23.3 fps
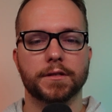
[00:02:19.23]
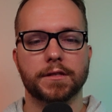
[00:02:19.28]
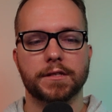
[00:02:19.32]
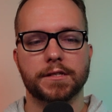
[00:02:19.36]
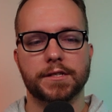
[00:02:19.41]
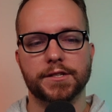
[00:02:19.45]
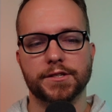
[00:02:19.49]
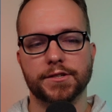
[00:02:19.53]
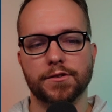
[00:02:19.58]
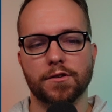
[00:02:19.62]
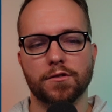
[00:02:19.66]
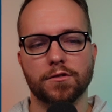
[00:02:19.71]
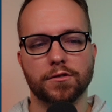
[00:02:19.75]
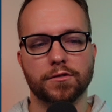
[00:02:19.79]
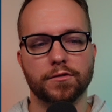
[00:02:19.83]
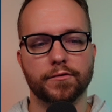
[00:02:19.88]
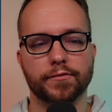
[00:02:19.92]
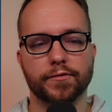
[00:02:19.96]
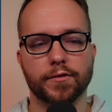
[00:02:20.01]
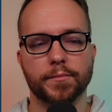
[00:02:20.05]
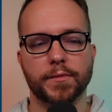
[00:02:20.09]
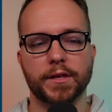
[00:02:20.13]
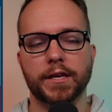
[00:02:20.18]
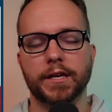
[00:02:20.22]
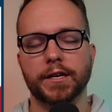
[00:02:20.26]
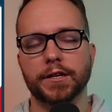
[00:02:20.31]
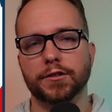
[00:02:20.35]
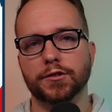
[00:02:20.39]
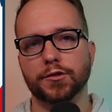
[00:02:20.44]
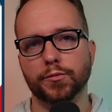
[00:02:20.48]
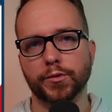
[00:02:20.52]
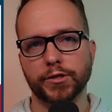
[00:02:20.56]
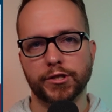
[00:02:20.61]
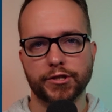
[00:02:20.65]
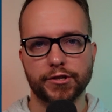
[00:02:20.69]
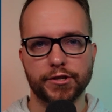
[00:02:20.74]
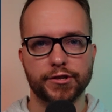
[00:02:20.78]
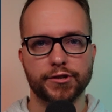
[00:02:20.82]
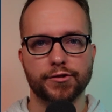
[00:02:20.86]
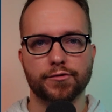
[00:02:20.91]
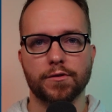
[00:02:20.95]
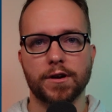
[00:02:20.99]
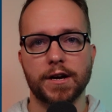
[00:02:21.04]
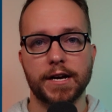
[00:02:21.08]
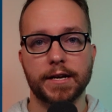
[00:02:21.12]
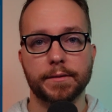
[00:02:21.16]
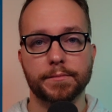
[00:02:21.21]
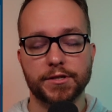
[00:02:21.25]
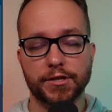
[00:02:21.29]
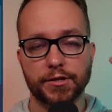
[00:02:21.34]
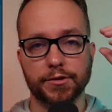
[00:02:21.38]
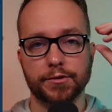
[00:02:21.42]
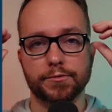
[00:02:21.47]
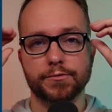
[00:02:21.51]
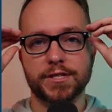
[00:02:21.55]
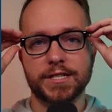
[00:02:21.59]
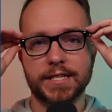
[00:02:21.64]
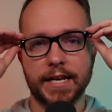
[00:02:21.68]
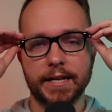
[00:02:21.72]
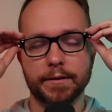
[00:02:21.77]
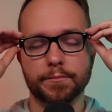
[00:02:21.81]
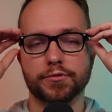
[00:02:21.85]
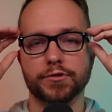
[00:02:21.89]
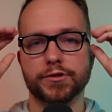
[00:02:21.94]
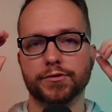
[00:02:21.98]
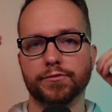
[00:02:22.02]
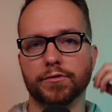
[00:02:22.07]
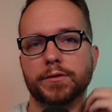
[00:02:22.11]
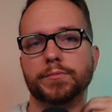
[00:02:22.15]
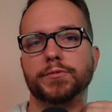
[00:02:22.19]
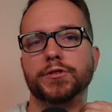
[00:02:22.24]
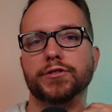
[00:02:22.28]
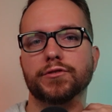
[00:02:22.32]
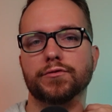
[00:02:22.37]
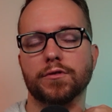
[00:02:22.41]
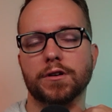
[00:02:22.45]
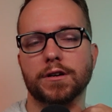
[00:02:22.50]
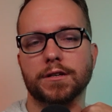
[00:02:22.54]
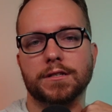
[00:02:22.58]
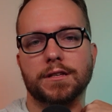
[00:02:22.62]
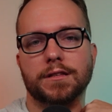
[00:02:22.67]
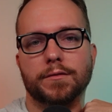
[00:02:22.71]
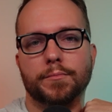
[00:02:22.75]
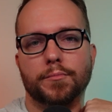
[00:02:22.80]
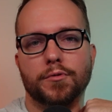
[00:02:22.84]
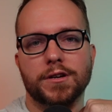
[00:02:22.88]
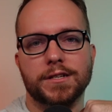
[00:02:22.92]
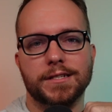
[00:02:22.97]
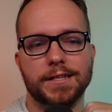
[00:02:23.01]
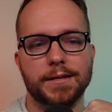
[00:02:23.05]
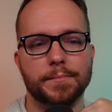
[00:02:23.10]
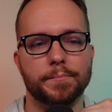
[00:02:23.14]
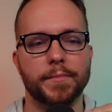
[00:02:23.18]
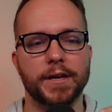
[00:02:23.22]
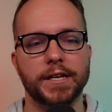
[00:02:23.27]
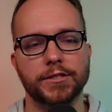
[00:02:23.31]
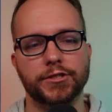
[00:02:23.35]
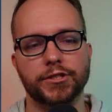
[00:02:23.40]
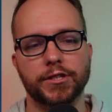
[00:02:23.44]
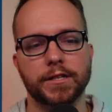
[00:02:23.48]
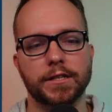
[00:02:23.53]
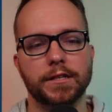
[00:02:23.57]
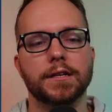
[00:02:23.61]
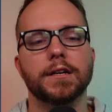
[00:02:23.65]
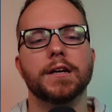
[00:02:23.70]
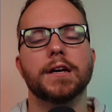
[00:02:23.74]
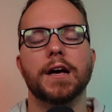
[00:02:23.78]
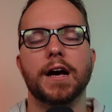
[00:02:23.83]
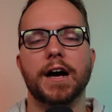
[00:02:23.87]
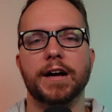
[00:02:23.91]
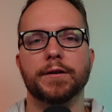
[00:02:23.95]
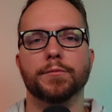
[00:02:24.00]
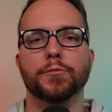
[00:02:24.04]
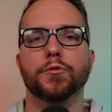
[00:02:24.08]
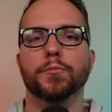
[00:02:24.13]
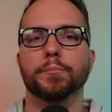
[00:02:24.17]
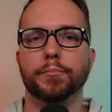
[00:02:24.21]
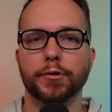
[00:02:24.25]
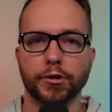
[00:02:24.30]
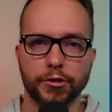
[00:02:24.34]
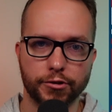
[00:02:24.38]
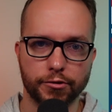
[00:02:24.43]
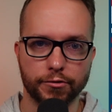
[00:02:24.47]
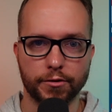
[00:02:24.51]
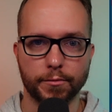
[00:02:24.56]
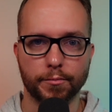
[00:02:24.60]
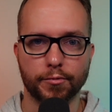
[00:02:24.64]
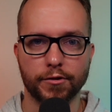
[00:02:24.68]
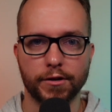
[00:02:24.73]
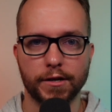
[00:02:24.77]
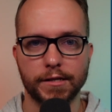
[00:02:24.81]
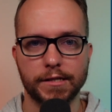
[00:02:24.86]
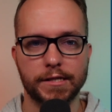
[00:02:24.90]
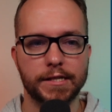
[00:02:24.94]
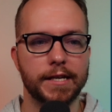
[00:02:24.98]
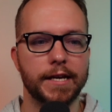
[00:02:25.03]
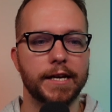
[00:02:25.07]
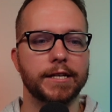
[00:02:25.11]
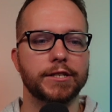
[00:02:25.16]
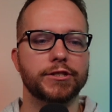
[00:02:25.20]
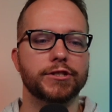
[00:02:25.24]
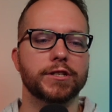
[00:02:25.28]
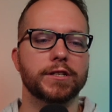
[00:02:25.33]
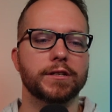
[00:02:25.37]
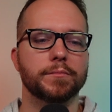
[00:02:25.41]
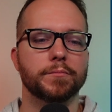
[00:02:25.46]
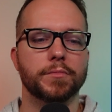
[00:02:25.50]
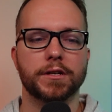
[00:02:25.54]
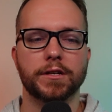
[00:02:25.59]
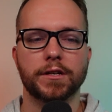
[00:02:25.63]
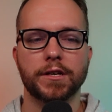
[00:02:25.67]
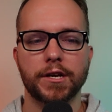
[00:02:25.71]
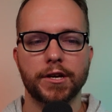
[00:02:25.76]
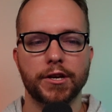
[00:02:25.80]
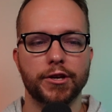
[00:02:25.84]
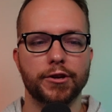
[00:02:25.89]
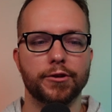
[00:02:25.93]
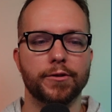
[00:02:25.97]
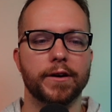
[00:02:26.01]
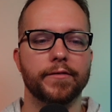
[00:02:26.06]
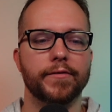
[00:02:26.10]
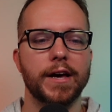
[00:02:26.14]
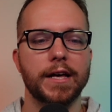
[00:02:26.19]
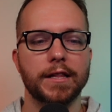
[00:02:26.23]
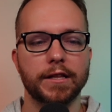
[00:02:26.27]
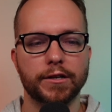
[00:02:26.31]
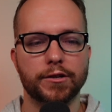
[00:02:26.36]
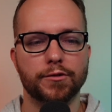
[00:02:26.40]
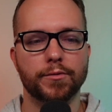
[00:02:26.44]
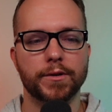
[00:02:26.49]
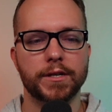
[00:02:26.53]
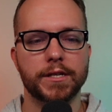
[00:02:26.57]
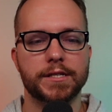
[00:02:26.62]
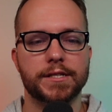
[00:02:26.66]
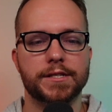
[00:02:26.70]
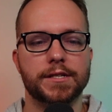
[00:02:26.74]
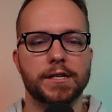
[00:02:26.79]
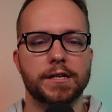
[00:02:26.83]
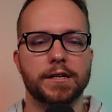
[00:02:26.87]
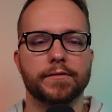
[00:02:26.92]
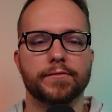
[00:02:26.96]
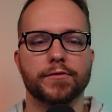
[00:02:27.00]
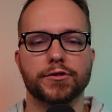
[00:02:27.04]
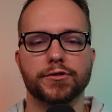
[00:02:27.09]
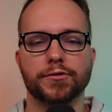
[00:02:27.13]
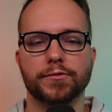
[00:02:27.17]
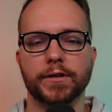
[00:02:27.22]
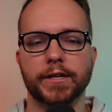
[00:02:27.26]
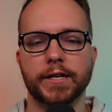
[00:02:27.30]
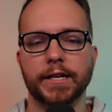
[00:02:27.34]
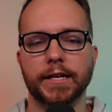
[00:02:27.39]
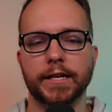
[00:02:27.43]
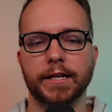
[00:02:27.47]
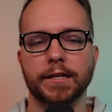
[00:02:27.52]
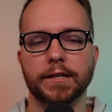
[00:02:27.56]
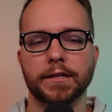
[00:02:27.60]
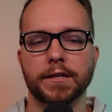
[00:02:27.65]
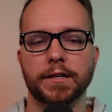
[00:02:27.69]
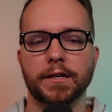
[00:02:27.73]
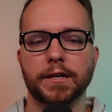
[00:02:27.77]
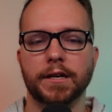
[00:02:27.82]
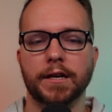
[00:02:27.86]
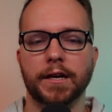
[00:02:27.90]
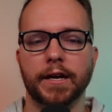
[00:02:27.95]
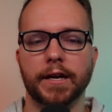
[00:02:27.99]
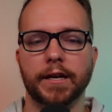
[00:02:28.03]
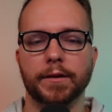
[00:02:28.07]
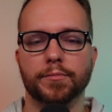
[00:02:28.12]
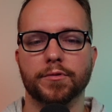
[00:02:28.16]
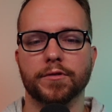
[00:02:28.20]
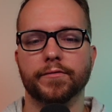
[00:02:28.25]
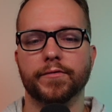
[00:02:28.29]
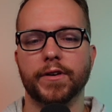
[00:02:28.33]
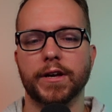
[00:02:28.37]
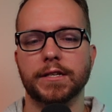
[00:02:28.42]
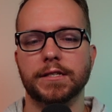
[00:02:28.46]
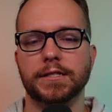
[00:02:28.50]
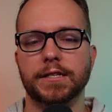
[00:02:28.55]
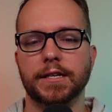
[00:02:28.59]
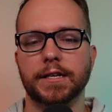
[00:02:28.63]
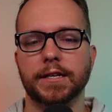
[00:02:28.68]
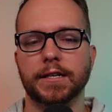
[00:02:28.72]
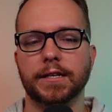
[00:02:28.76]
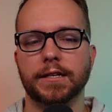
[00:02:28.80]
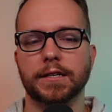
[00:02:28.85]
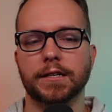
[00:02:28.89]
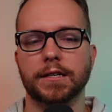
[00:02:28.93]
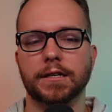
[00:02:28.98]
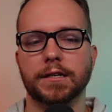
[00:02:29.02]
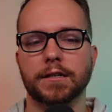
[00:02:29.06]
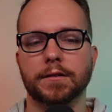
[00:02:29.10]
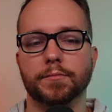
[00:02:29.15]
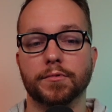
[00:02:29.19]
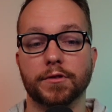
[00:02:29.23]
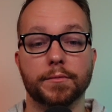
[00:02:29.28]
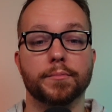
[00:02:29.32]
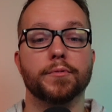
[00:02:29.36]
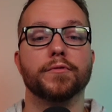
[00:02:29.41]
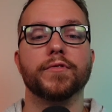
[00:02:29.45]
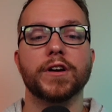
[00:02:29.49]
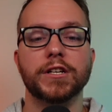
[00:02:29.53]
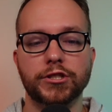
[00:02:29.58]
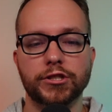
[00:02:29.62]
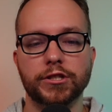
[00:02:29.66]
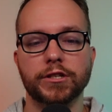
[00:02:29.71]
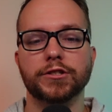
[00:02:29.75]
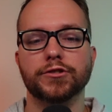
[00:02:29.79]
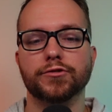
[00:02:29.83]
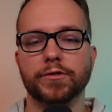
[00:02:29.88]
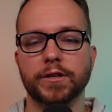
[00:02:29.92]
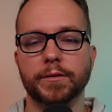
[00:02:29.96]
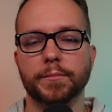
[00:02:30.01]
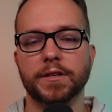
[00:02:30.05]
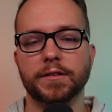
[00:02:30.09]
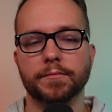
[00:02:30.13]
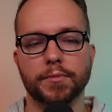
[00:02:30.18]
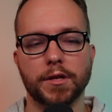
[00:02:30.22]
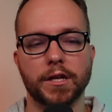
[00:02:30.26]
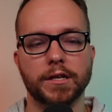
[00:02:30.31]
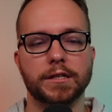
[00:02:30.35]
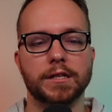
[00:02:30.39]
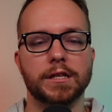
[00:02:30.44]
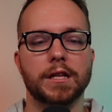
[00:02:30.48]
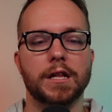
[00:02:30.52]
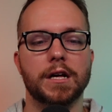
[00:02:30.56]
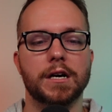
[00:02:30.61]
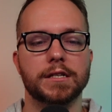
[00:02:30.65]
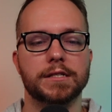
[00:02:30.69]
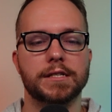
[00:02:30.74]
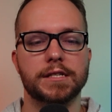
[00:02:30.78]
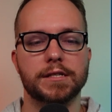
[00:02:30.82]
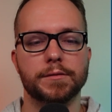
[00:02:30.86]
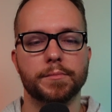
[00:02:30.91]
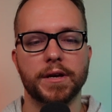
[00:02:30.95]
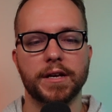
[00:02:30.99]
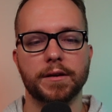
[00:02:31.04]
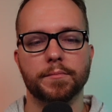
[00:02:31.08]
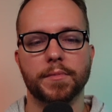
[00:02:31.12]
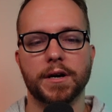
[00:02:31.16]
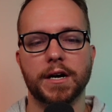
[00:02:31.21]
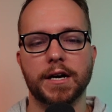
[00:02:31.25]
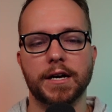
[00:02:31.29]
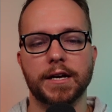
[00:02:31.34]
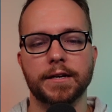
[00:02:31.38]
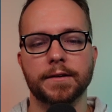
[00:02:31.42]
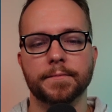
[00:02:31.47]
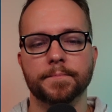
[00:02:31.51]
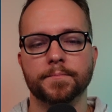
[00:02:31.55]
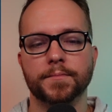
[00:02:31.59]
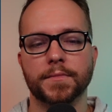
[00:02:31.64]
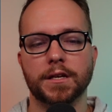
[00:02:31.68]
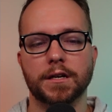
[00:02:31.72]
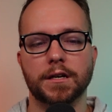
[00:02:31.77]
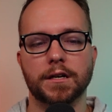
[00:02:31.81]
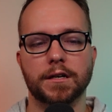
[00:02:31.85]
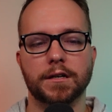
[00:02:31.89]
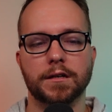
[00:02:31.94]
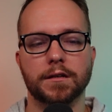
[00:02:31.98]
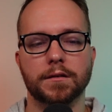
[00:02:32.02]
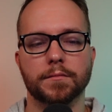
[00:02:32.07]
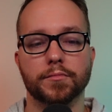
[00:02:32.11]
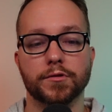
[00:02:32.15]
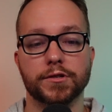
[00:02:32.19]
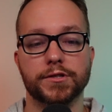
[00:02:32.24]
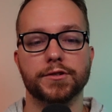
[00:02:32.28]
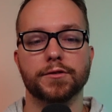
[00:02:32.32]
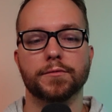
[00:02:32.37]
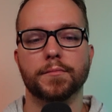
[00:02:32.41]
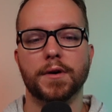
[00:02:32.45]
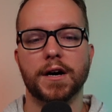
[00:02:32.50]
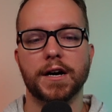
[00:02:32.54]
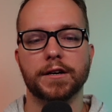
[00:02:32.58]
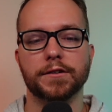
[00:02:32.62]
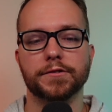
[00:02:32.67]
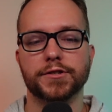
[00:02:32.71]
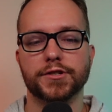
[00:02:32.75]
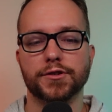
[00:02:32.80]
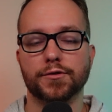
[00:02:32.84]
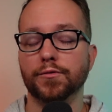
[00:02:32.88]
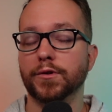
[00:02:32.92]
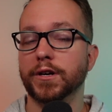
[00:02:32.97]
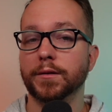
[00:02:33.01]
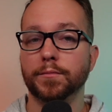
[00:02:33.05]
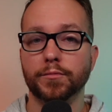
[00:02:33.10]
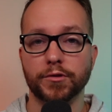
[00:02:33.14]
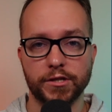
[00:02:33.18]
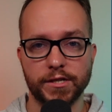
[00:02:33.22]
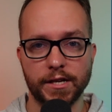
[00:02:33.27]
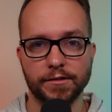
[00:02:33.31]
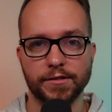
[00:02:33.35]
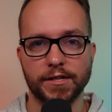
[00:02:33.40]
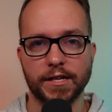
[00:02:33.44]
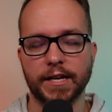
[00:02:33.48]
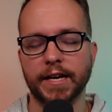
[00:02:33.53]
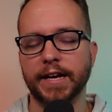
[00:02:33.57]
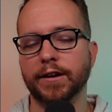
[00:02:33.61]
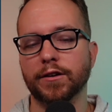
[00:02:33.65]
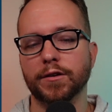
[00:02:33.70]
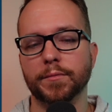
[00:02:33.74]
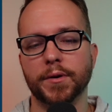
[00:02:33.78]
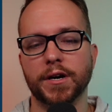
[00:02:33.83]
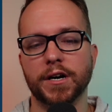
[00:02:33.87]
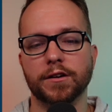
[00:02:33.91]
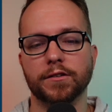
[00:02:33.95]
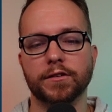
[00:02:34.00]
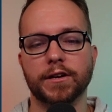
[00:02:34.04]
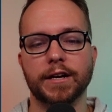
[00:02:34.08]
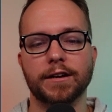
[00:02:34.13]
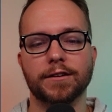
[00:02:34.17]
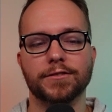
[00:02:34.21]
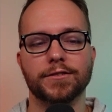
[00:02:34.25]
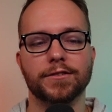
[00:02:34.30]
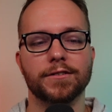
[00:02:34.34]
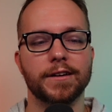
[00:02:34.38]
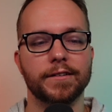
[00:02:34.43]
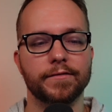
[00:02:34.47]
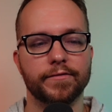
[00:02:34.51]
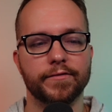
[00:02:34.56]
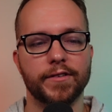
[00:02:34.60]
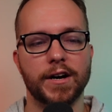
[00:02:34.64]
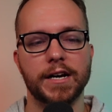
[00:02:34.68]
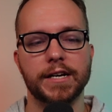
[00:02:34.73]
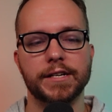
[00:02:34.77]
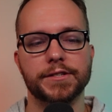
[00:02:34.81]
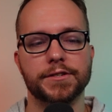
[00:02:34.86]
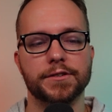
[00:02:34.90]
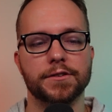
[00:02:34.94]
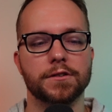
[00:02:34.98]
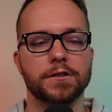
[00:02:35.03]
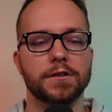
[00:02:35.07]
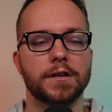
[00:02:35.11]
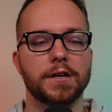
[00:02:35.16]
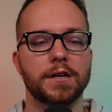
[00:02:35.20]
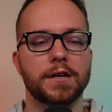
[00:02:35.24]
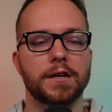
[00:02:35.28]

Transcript: this is an article from The Hill which describes those 10 prescription drugs that the president mentioned. I will butcher the pronunciation, but you have Eliquis uh, for treating and preventing, uh, for the prevention and treatment of blood clots. It's made by uh, Bristol Myers Squibb, which sounds like a Harry Potter character, and Pfizer.